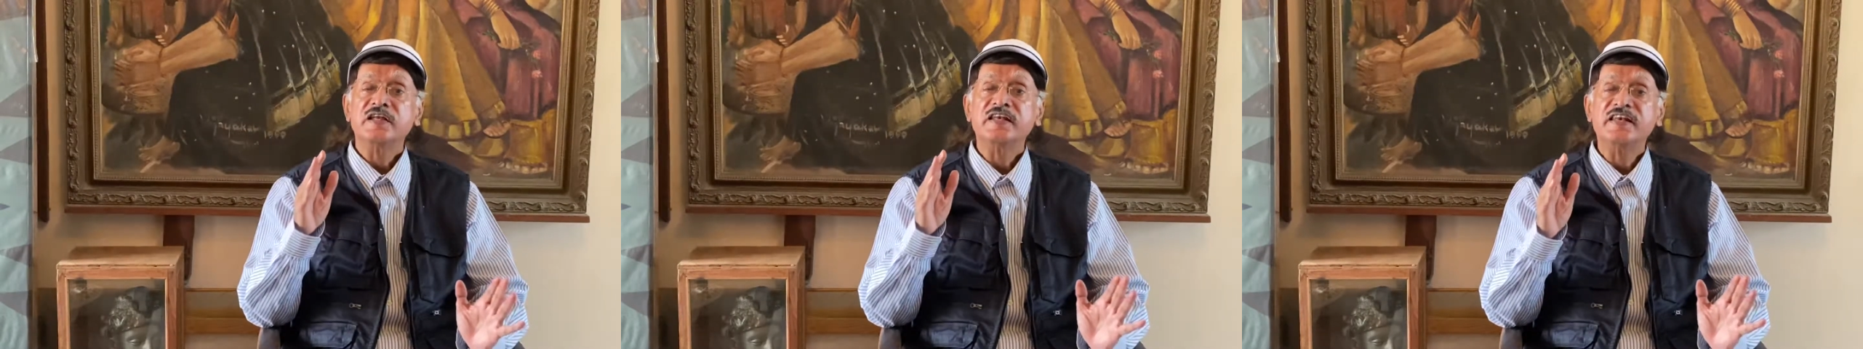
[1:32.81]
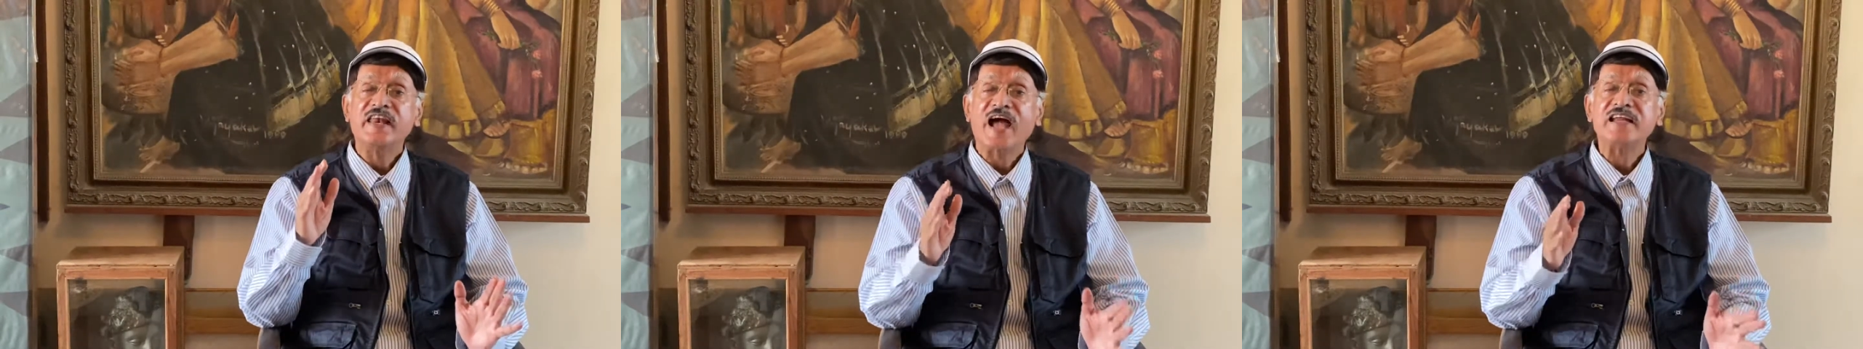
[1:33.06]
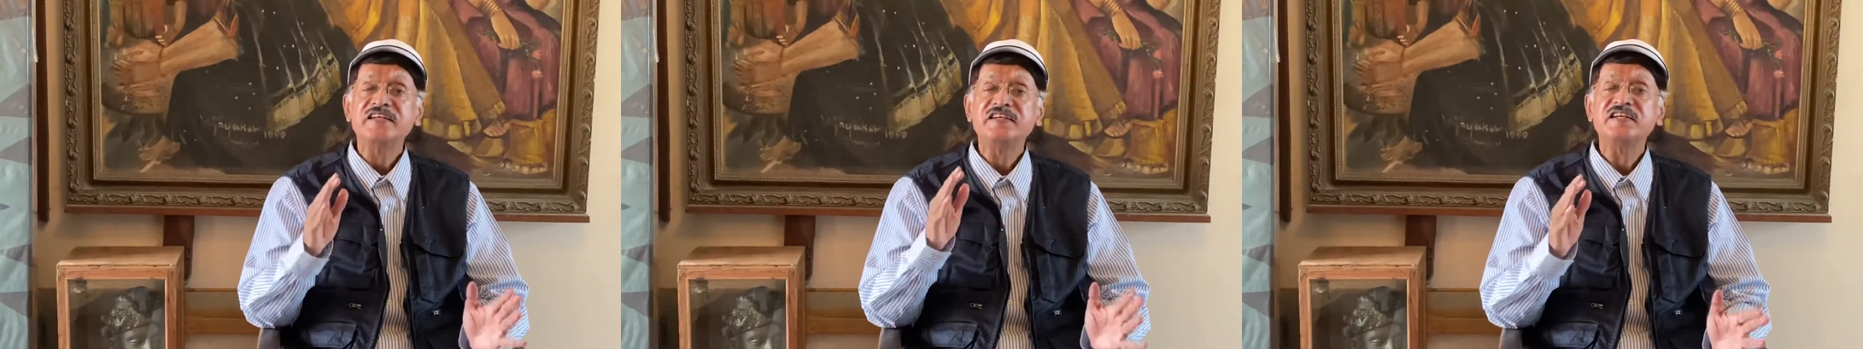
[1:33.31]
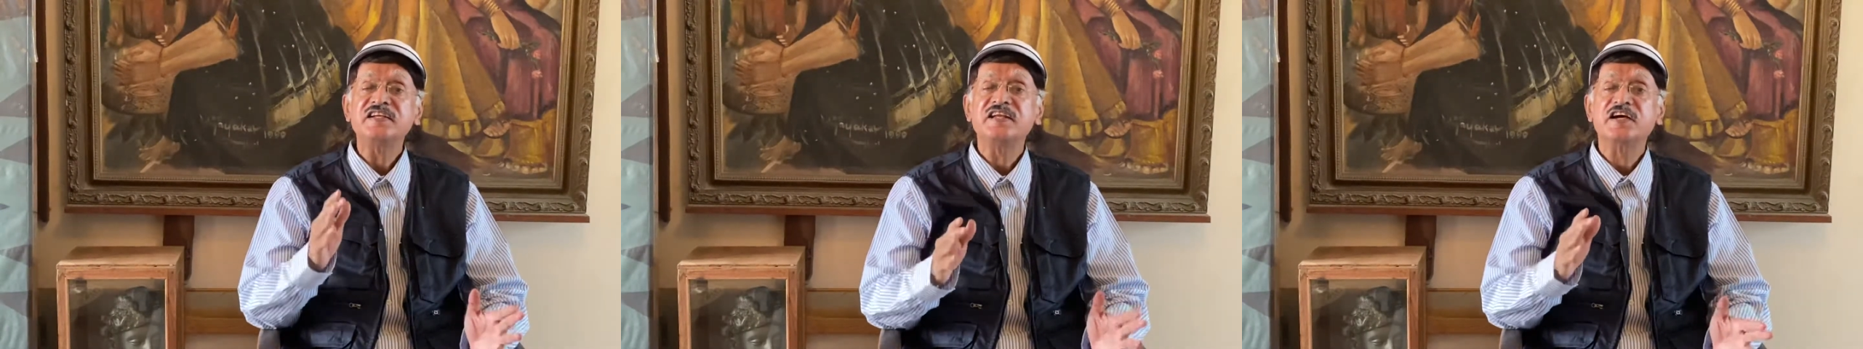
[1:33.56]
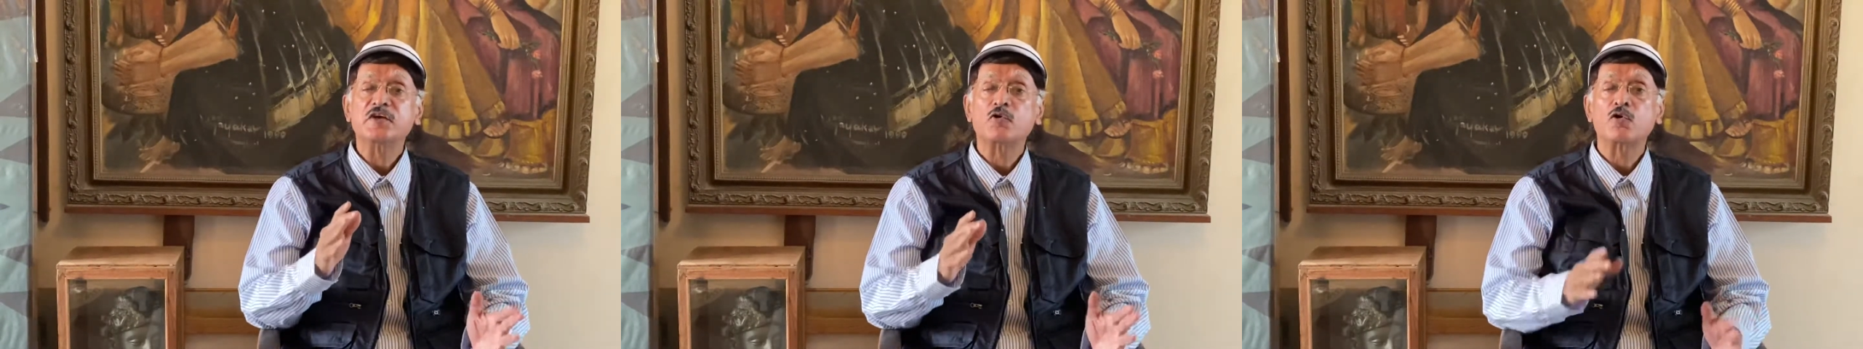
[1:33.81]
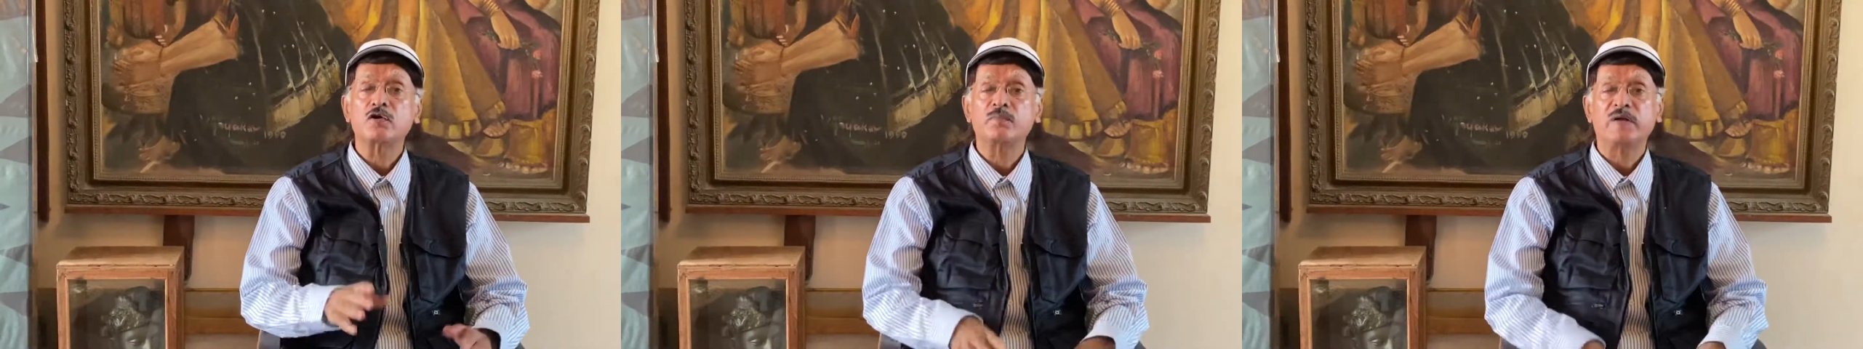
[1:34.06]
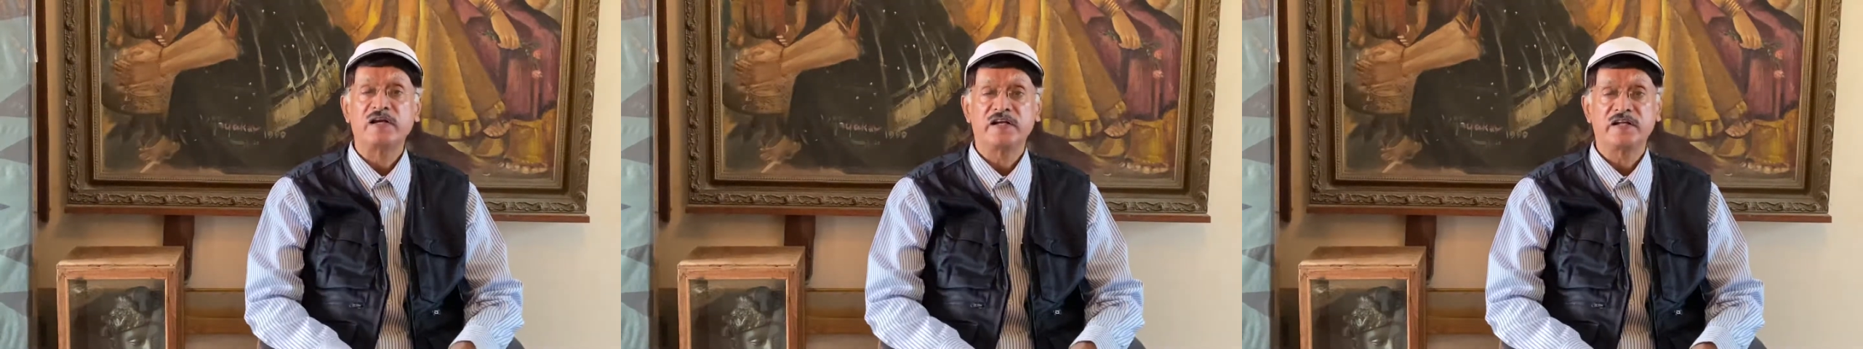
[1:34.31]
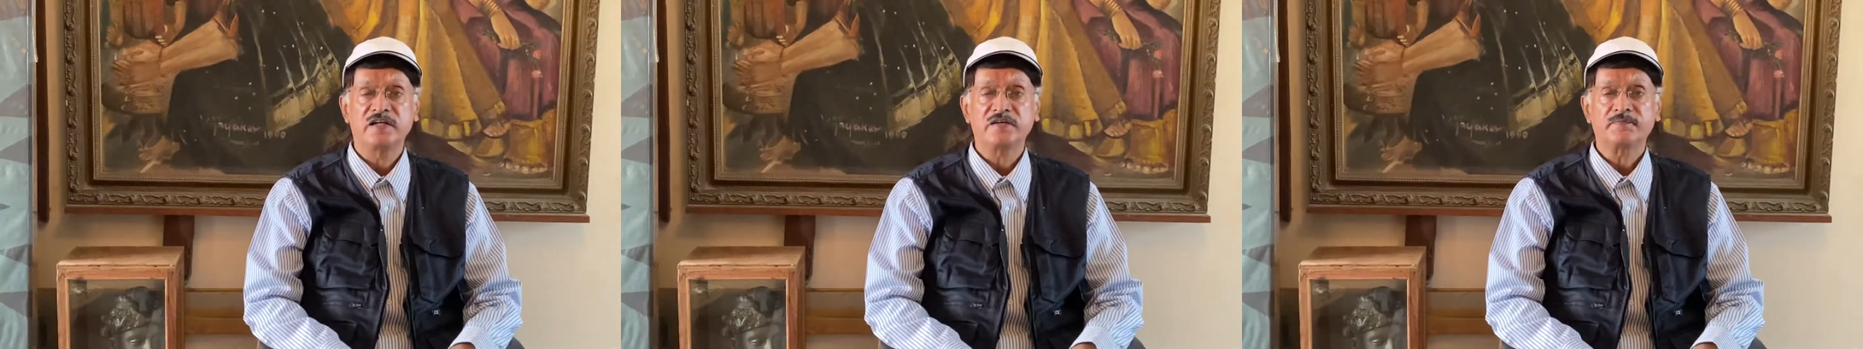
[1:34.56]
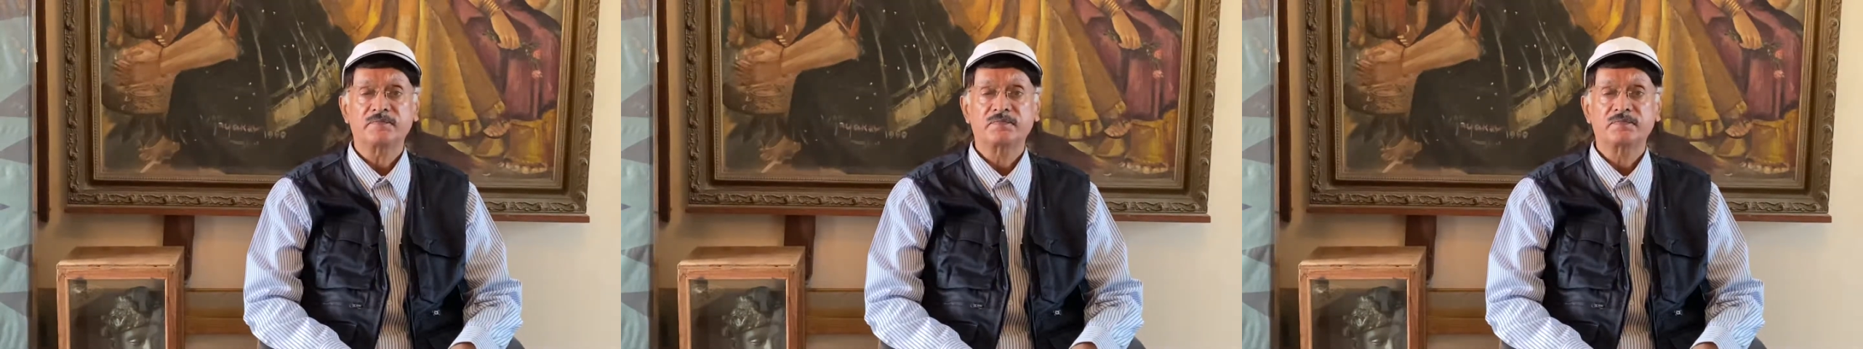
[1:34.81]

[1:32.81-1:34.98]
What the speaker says: 90-year-old building,